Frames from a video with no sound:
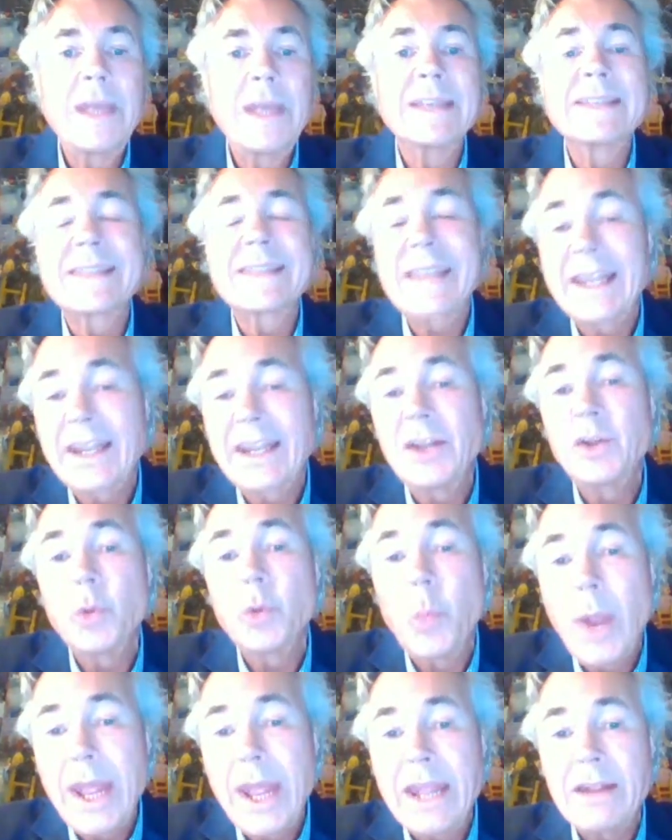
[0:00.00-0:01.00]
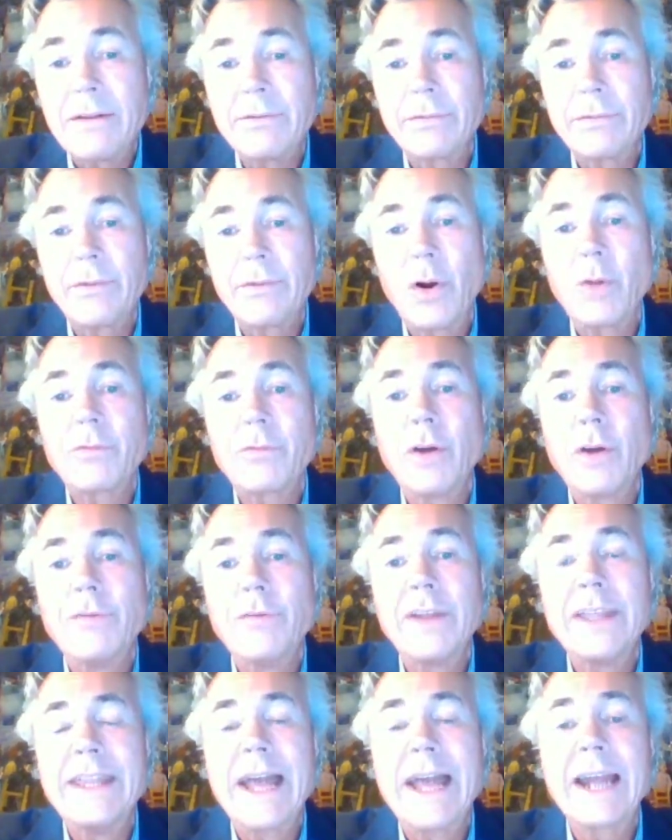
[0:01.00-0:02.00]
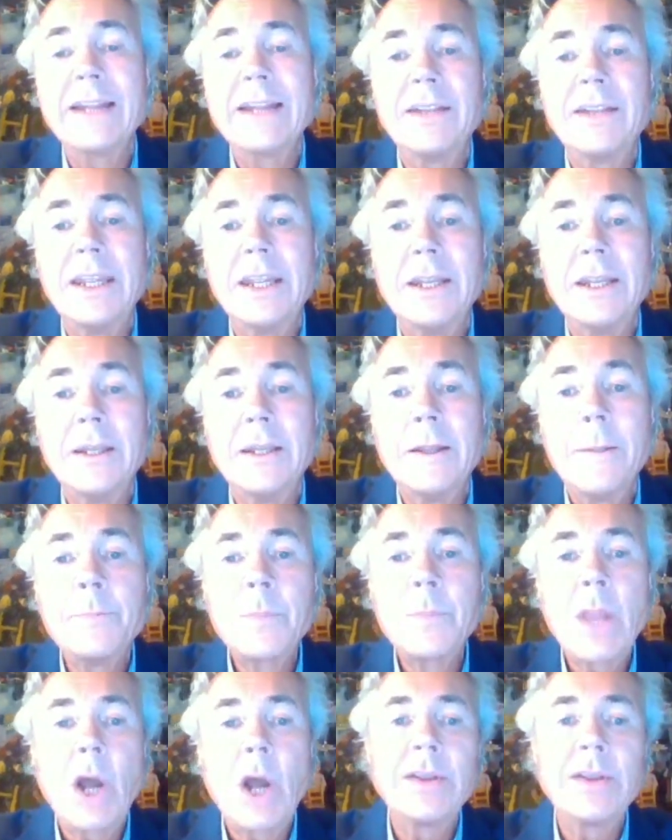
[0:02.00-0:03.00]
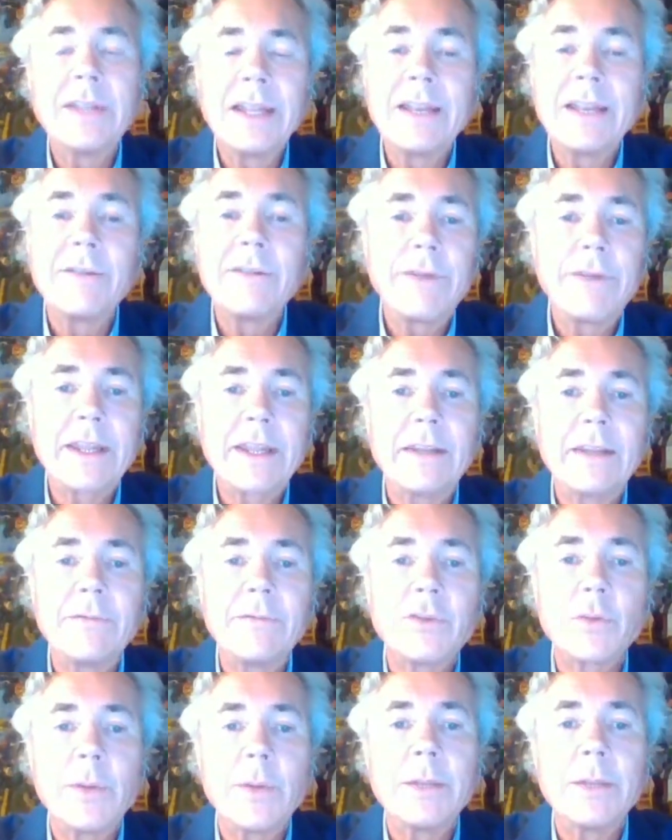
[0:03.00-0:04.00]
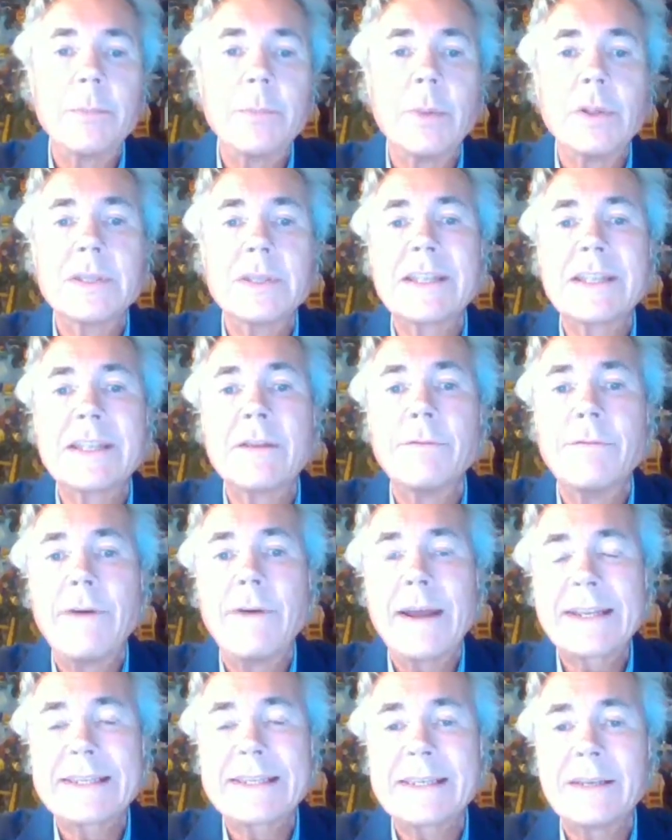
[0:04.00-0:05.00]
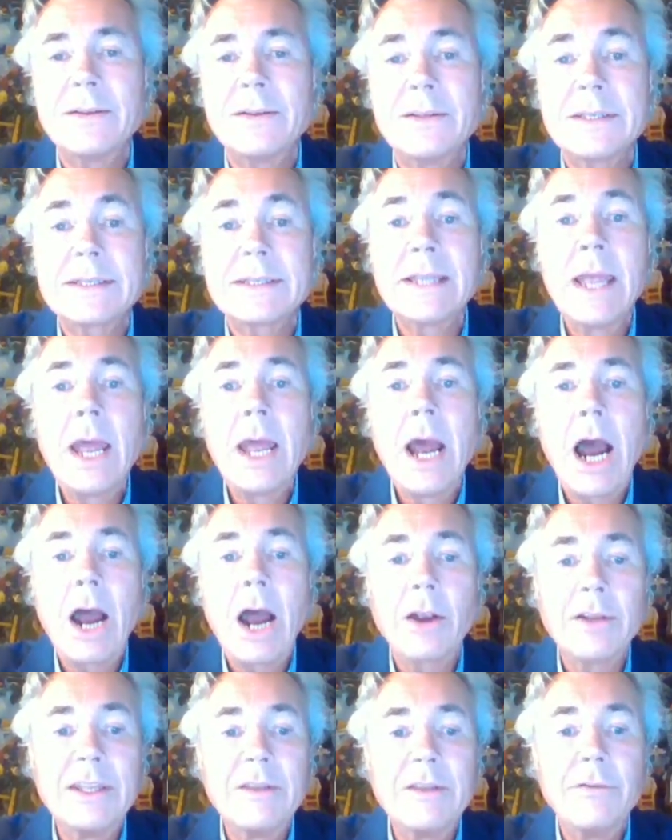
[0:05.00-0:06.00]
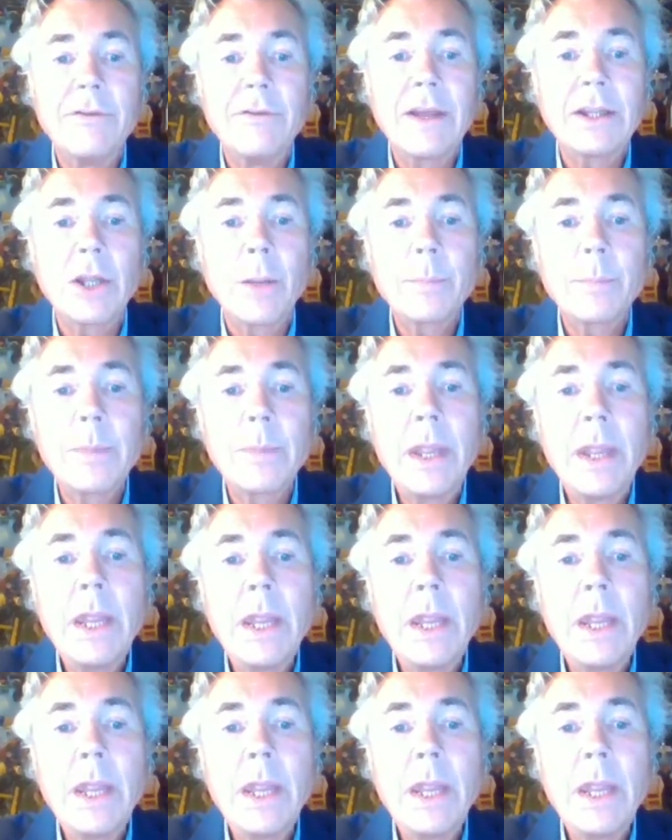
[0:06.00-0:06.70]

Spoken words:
a second wave of COVID-19 until effective treatments and vaccines are developed.